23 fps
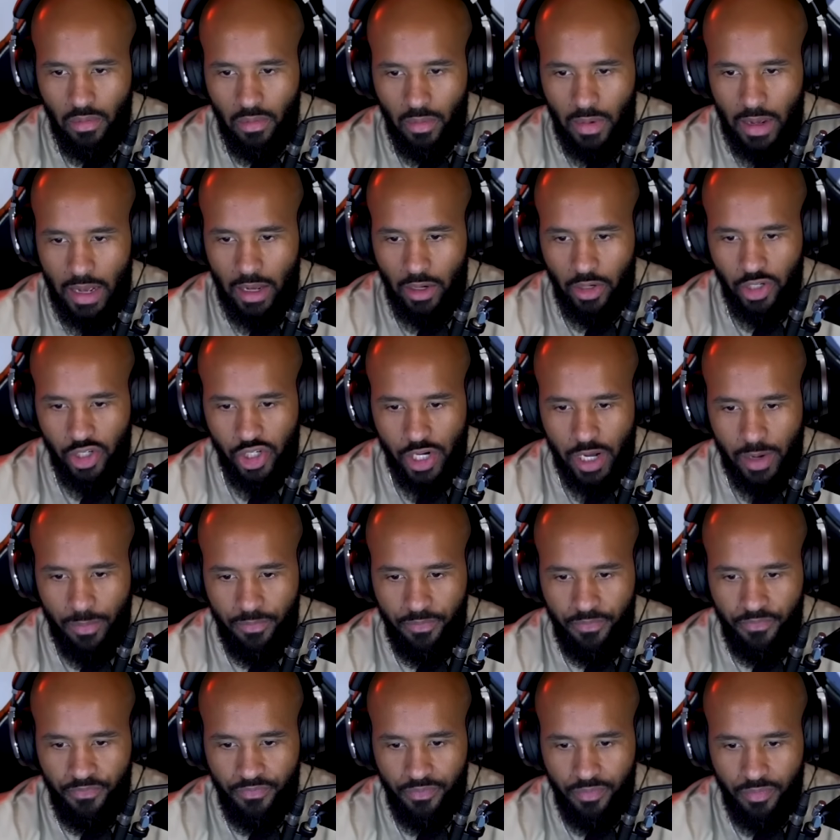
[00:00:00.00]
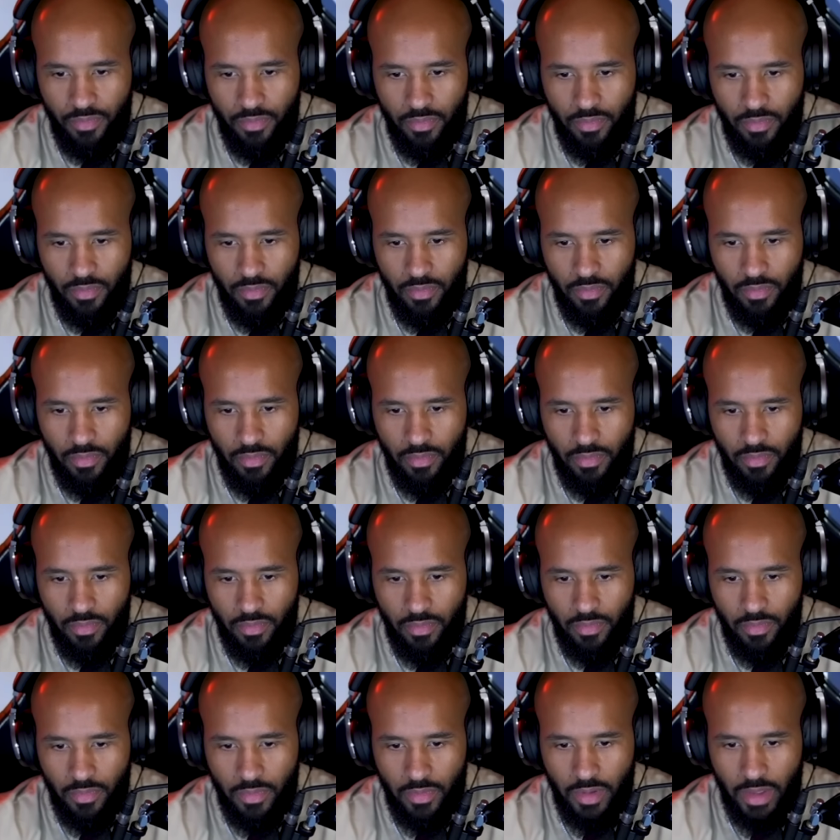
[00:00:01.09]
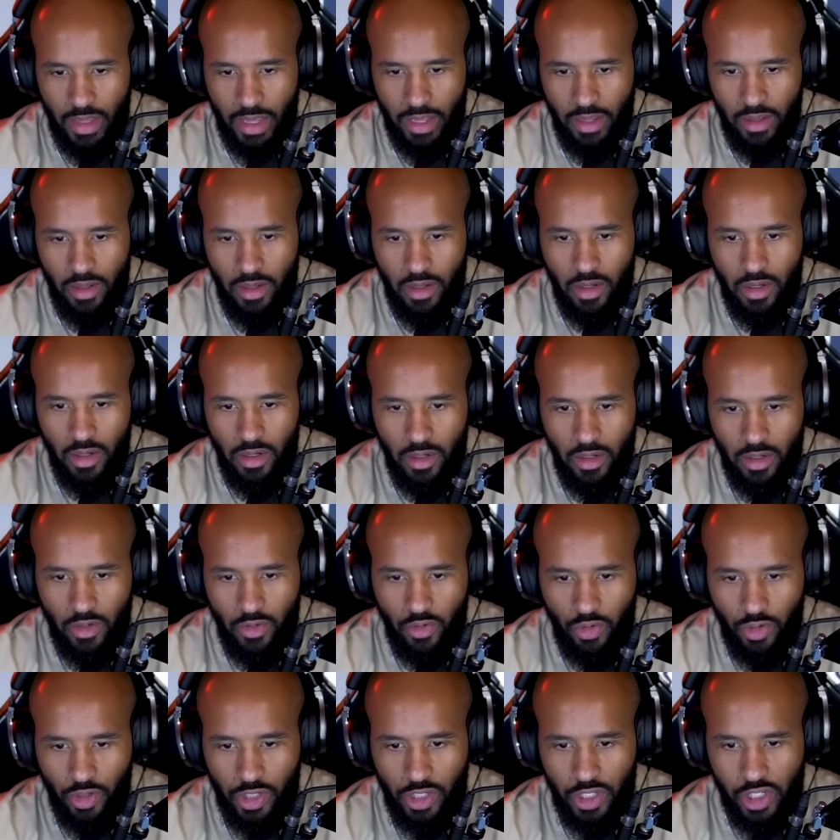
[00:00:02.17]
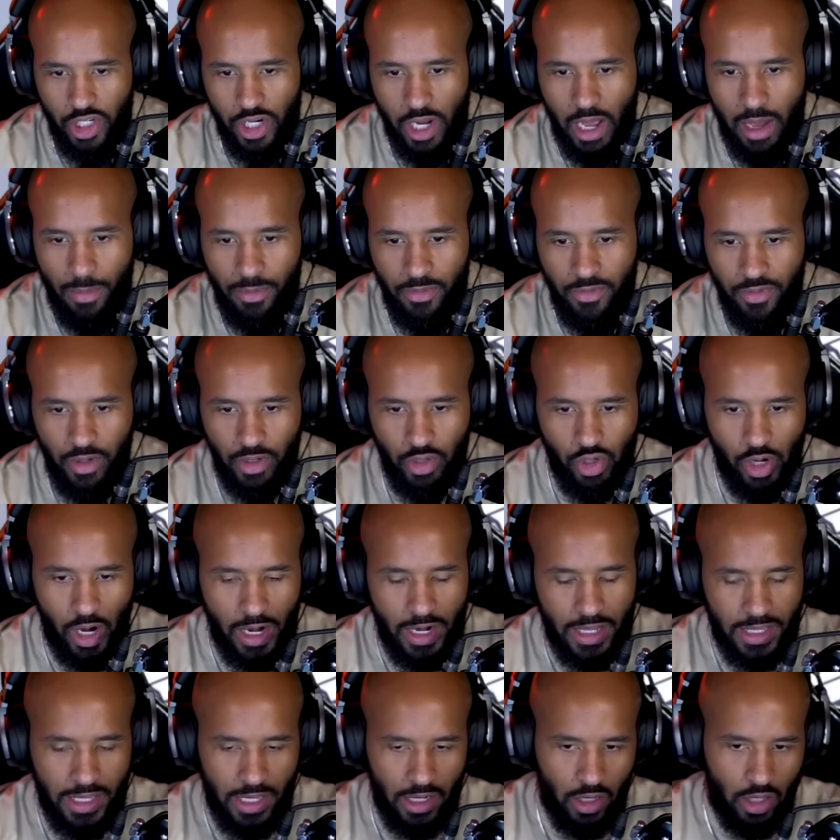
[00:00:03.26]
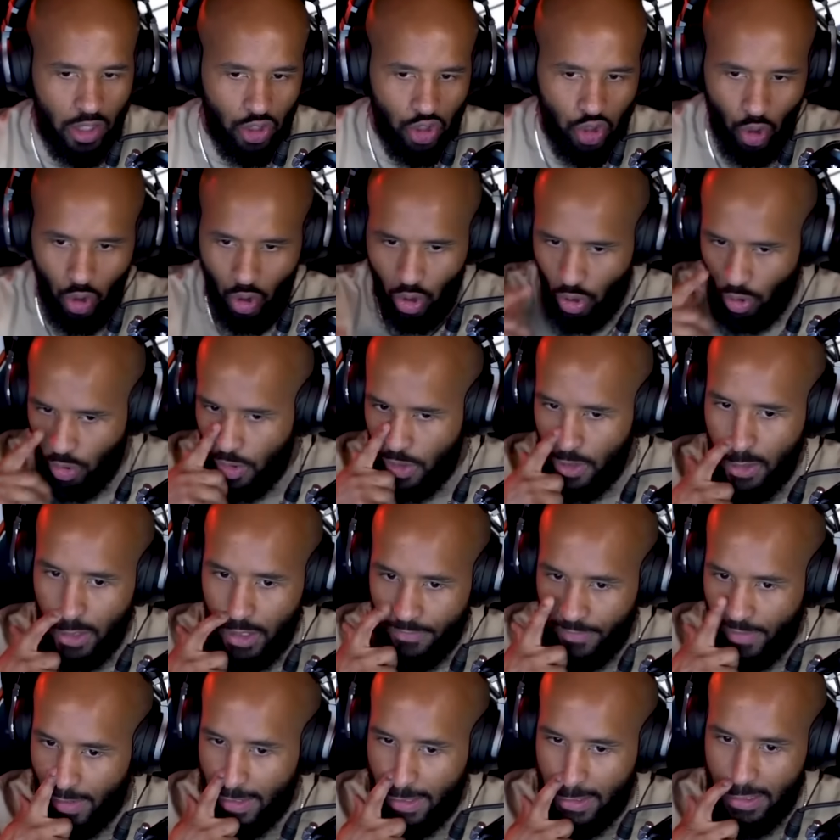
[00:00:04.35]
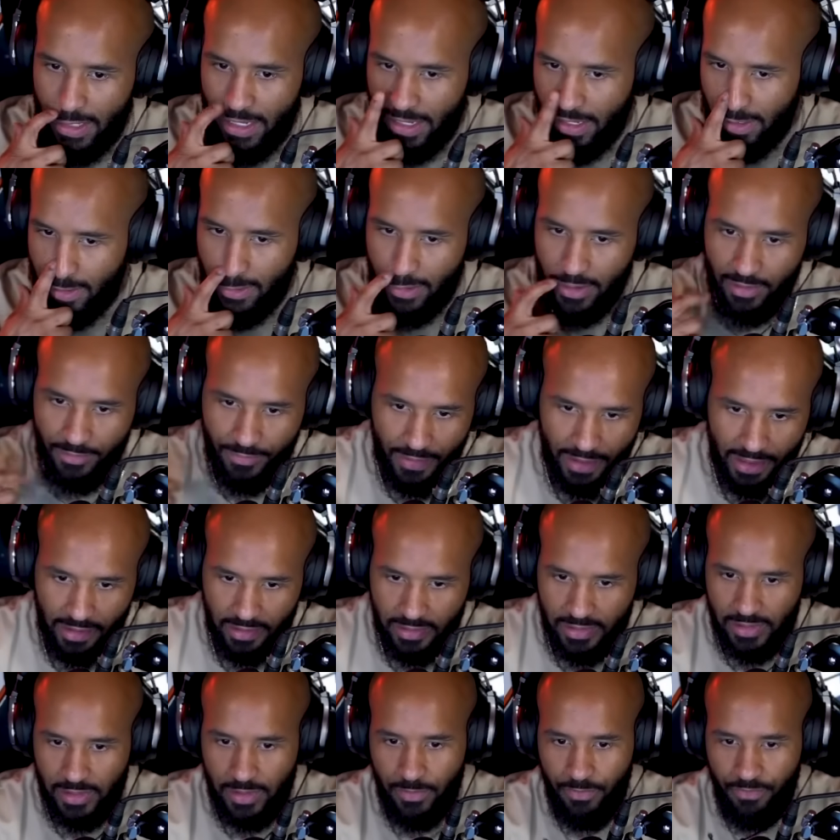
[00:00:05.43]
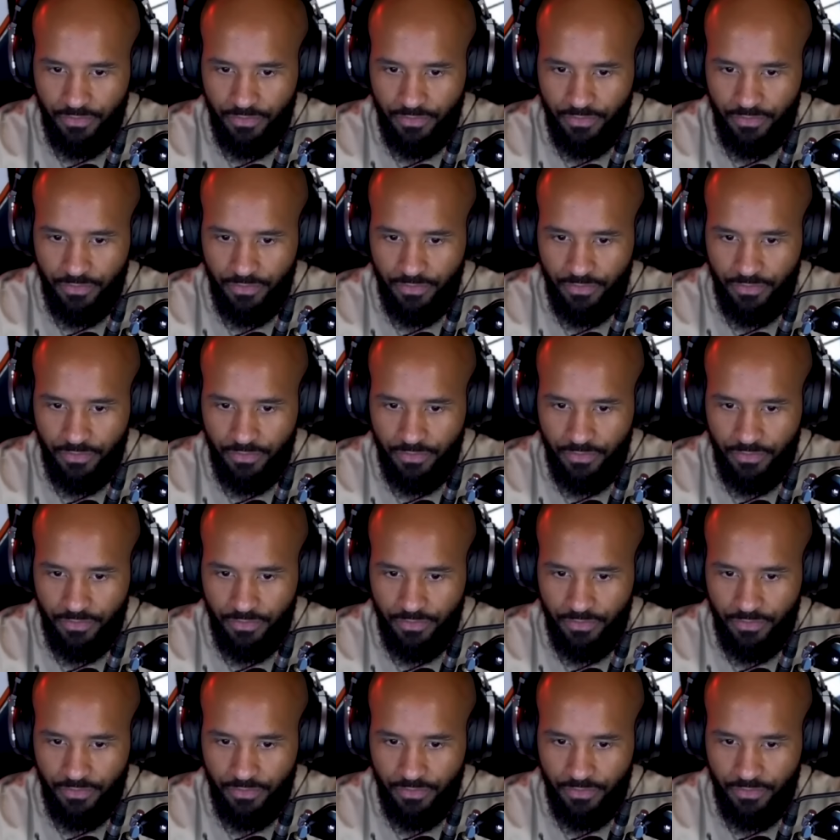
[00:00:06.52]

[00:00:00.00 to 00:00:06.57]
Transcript: Wow, good job. Okay, doing a good job of trying to control, not get hit on the face.